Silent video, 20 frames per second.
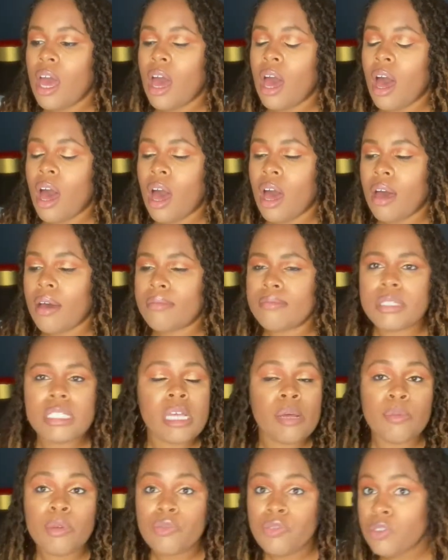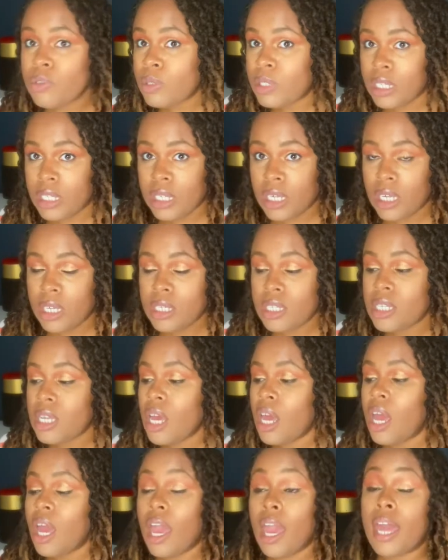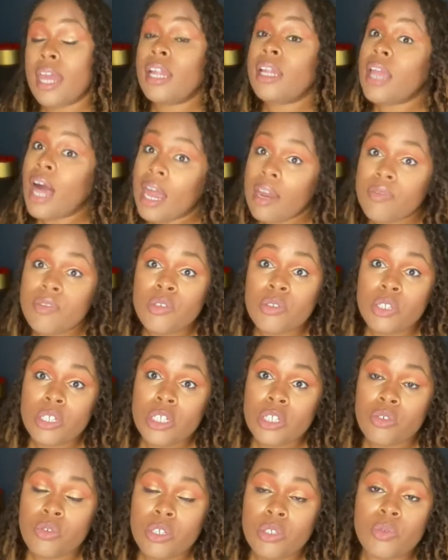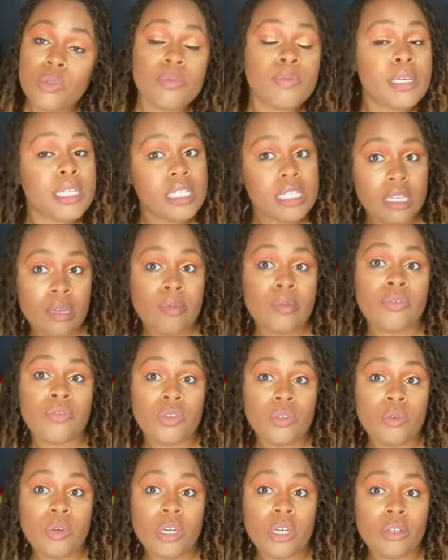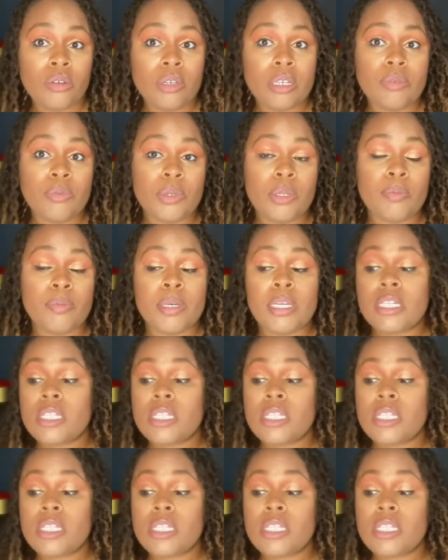Some of you didn't. And a lot of you disagreed with me and some of you agreed with me.